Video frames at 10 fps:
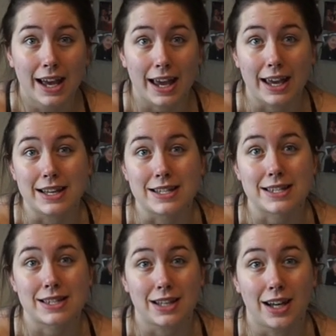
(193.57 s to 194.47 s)

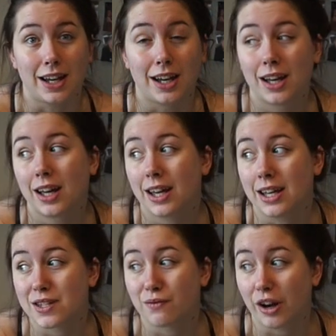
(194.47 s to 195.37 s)
is that it
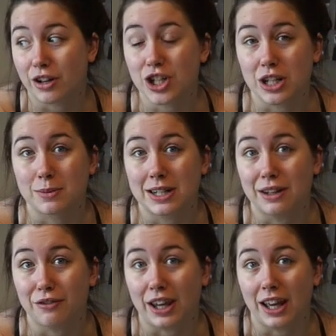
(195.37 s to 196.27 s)
is very cheap to
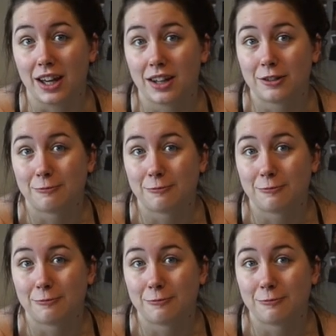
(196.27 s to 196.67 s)
live here.